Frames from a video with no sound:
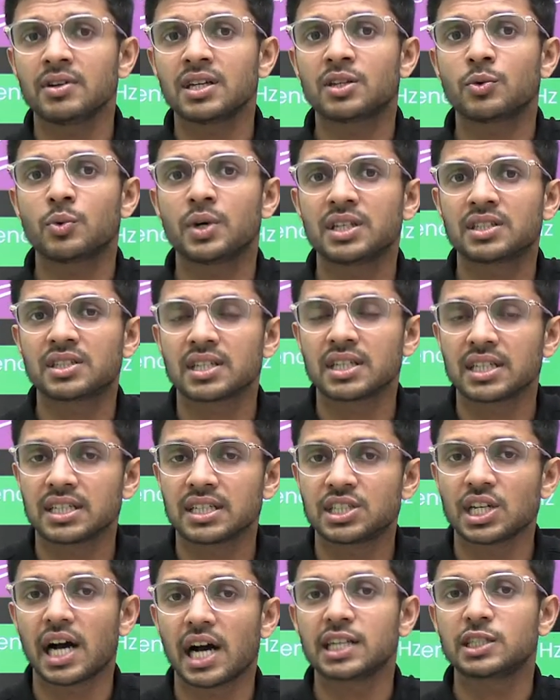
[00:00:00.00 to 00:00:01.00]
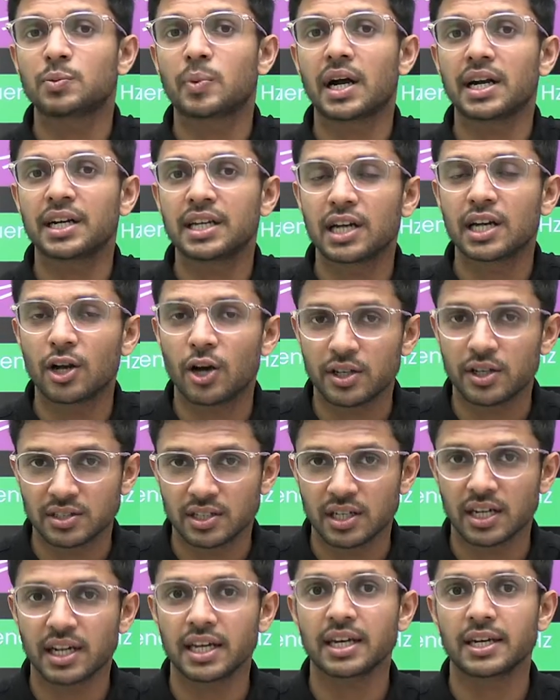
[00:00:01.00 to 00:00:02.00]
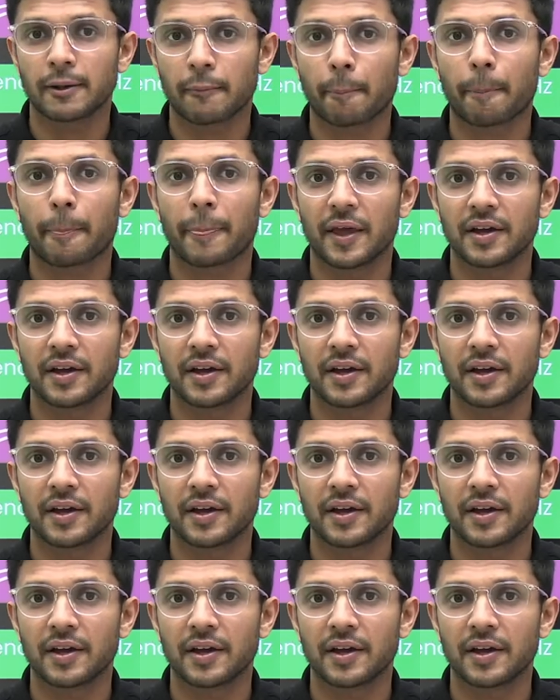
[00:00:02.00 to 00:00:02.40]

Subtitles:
with which the charged particle oscillate,